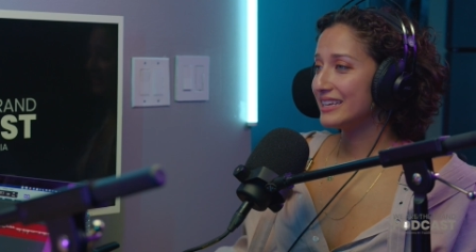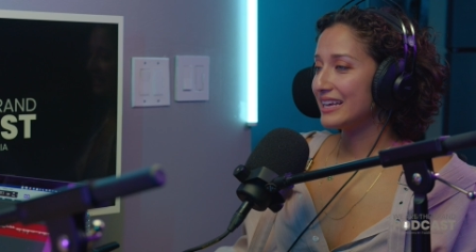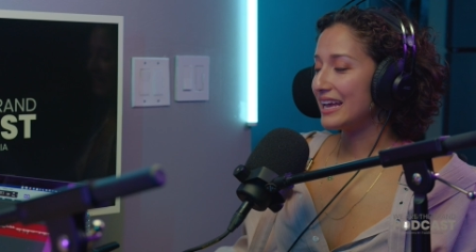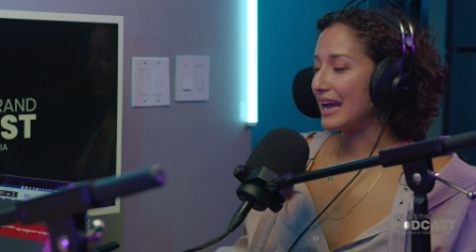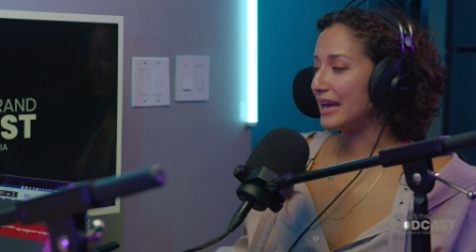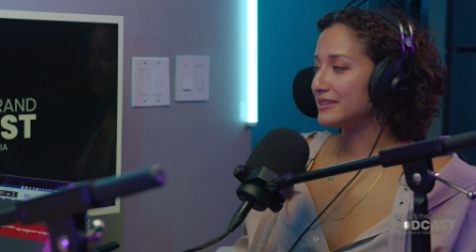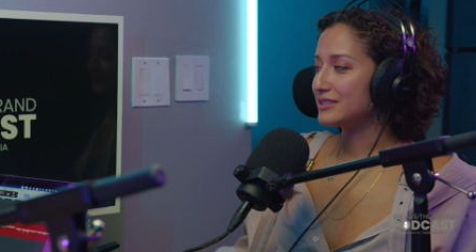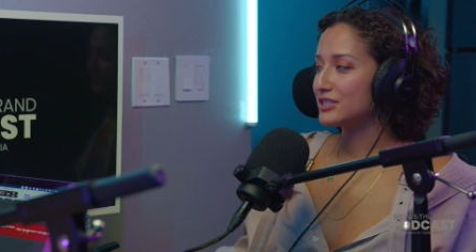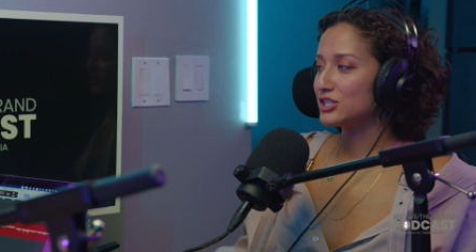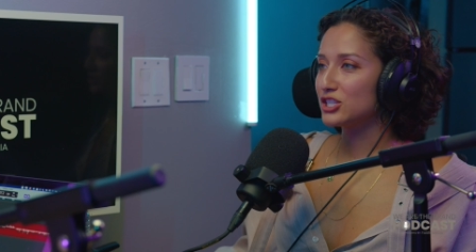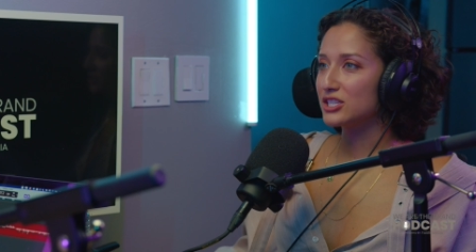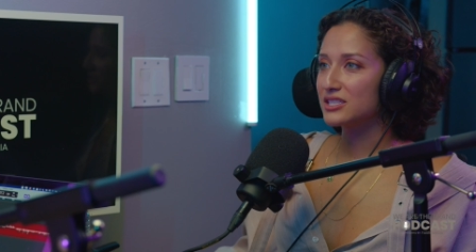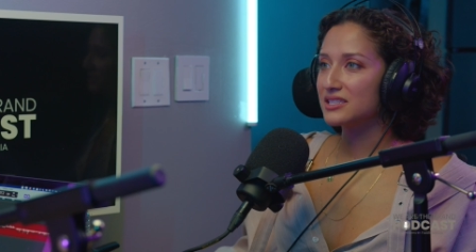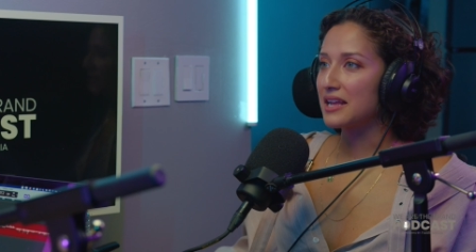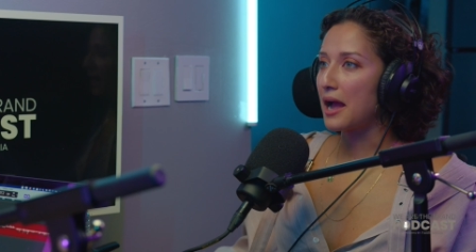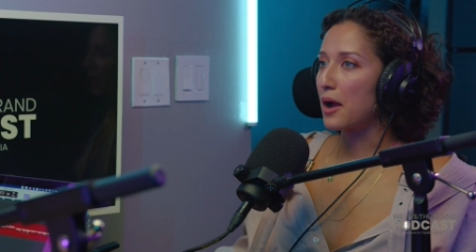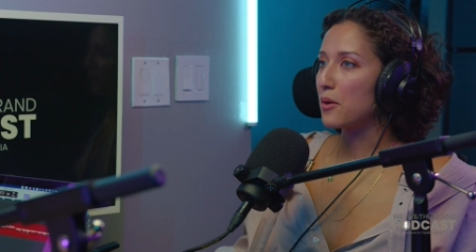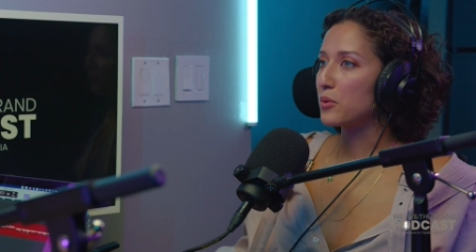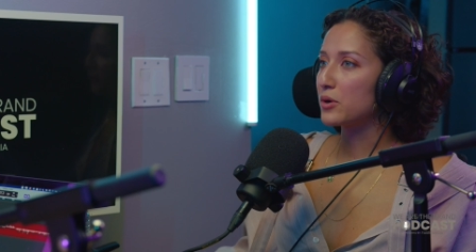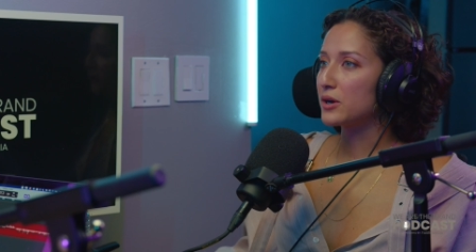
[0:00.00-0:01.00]
It's just
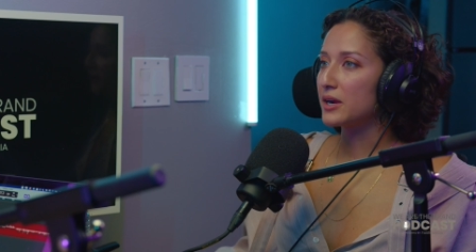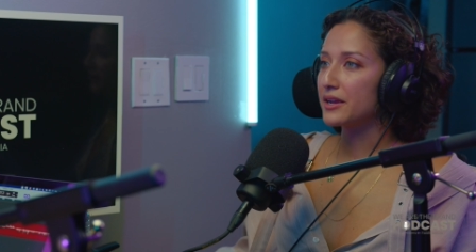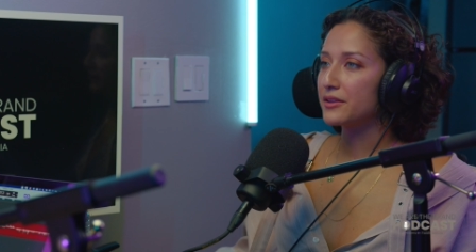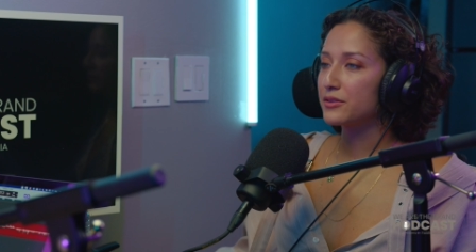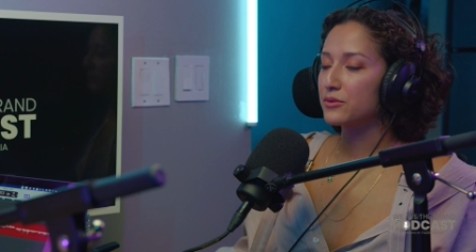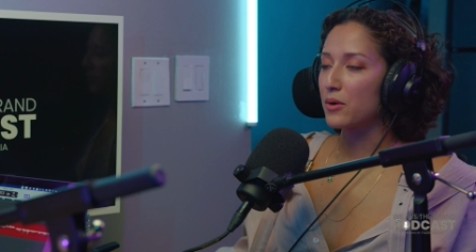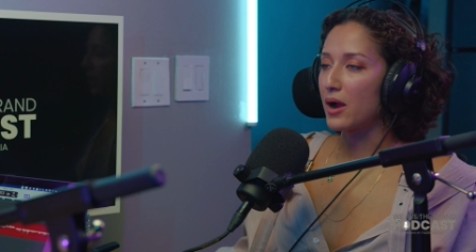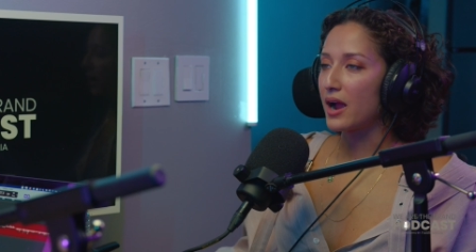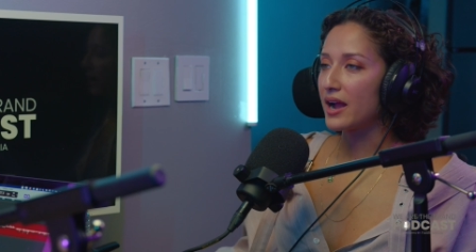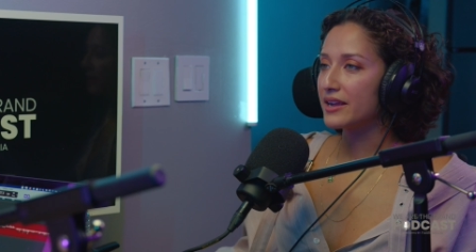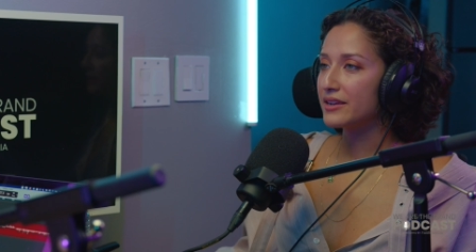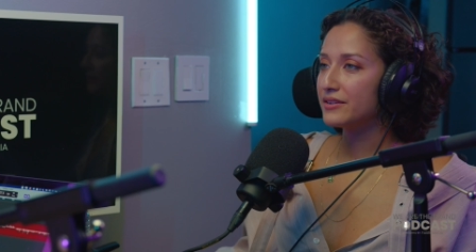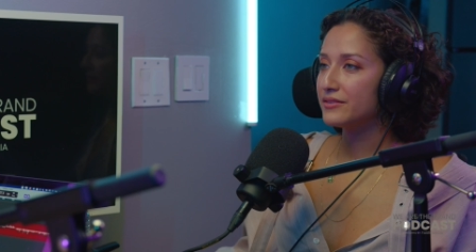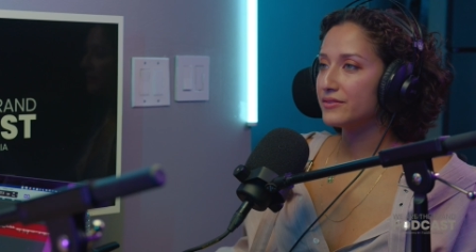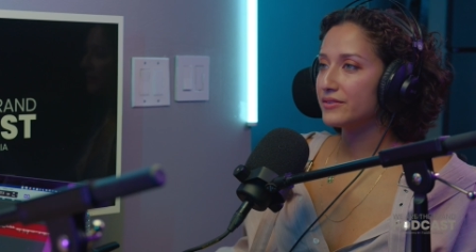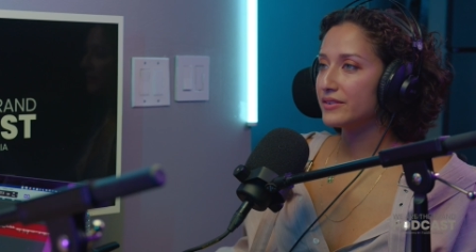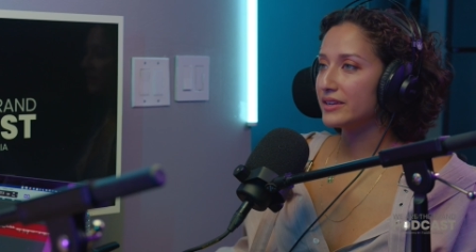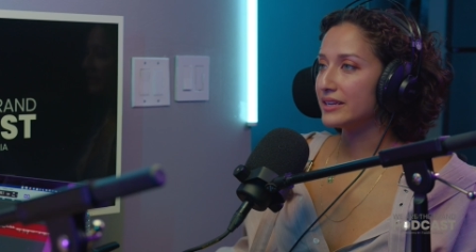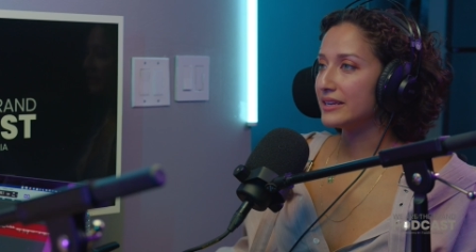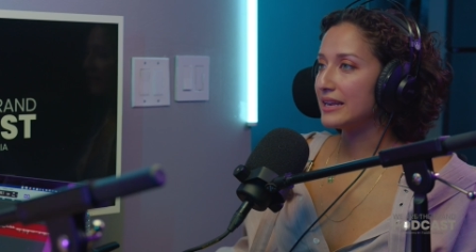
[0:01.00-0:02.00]
not where I thrive.
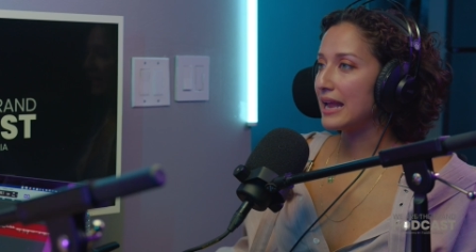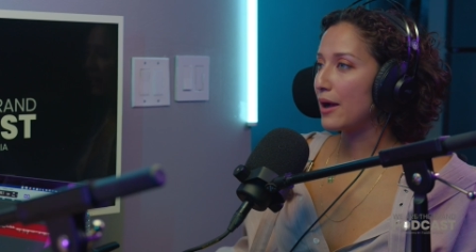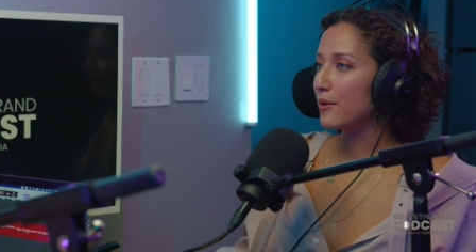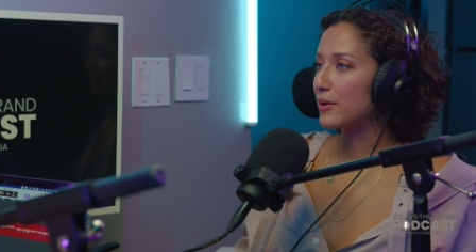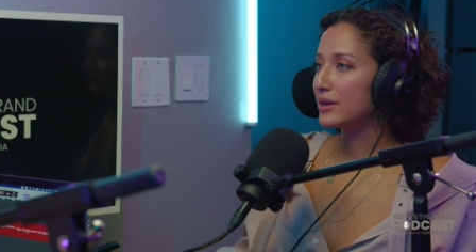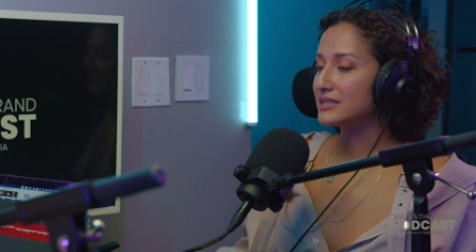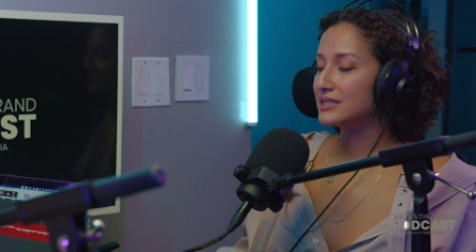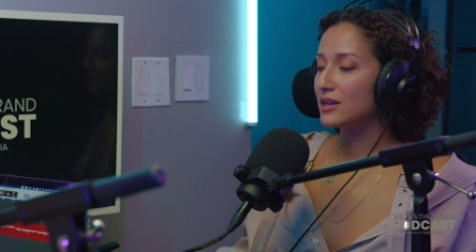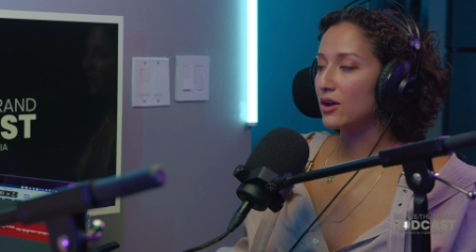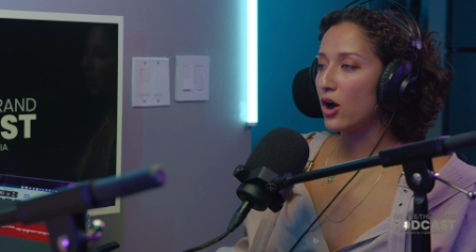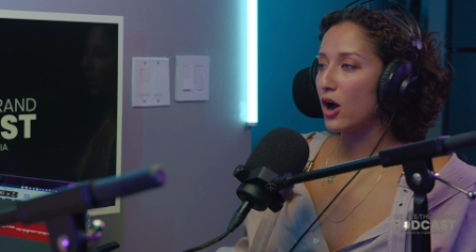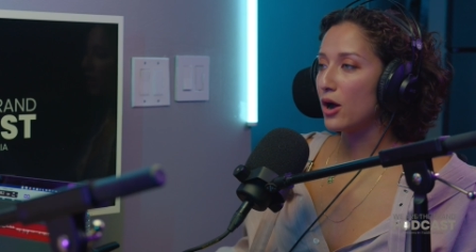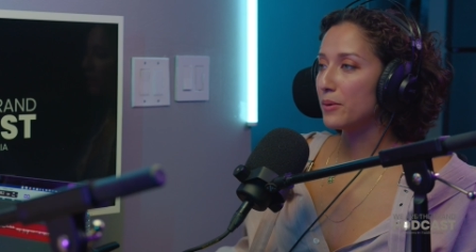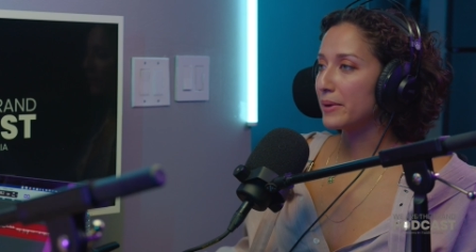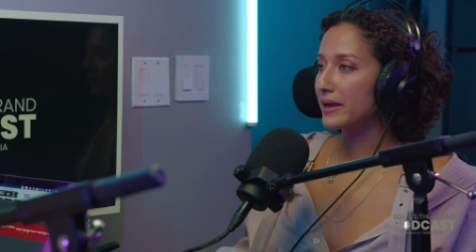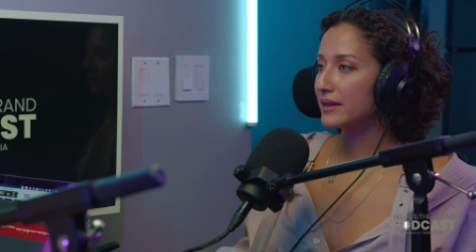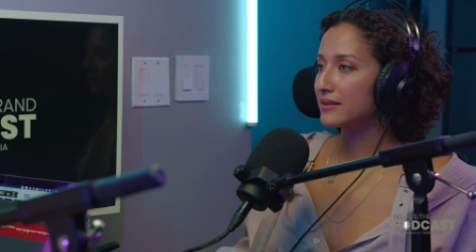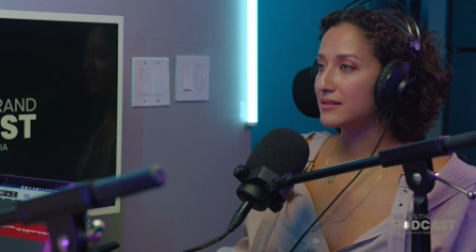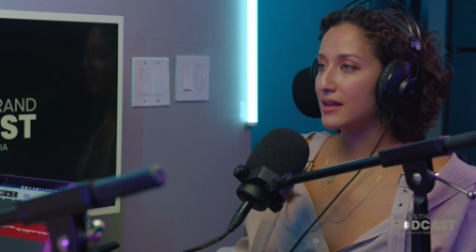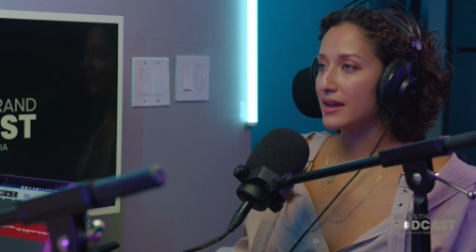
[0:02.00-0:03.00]
And now I tell all
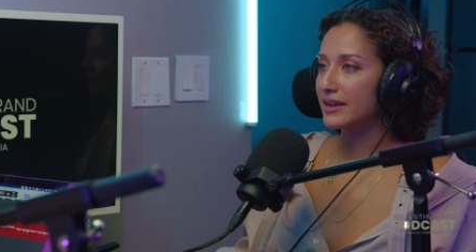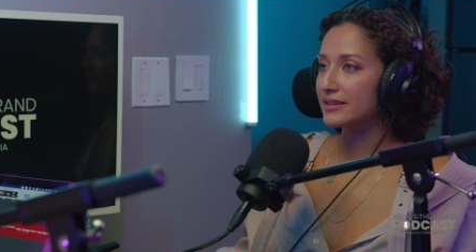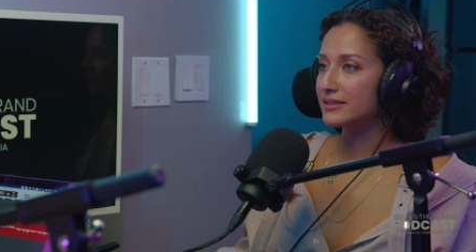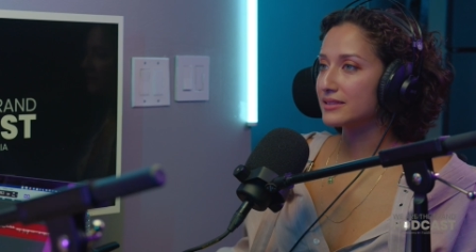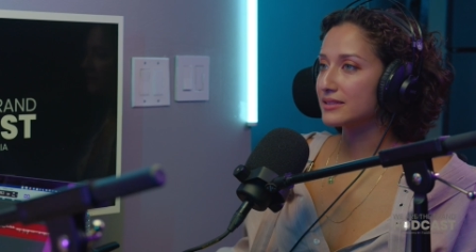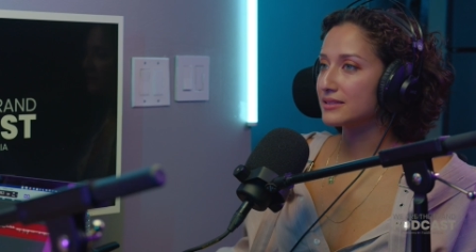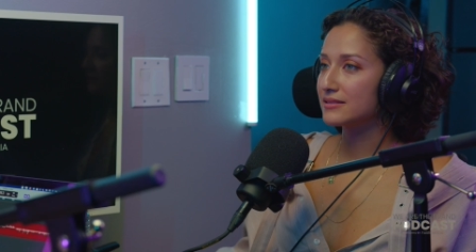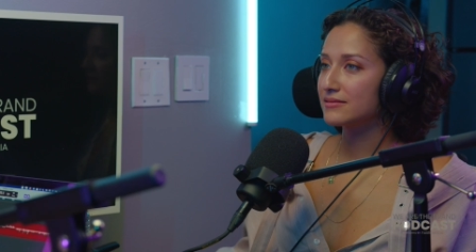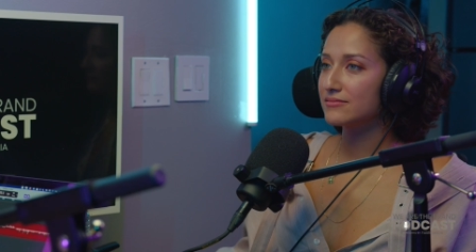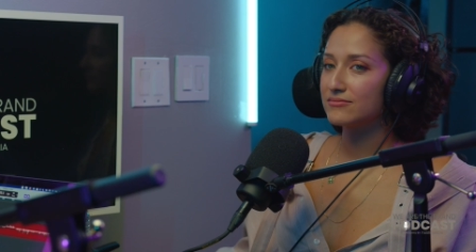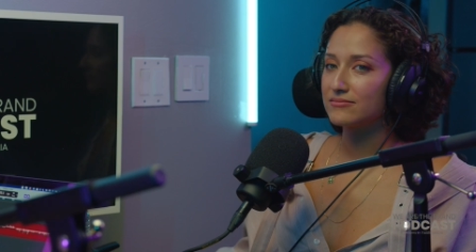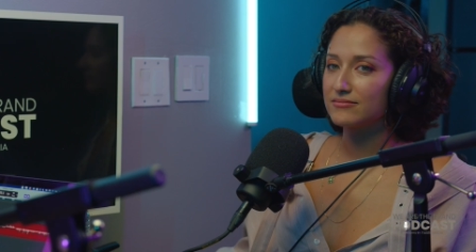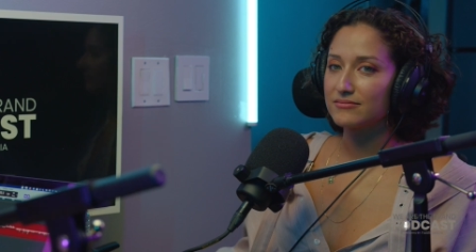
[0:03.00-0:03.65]
my clients,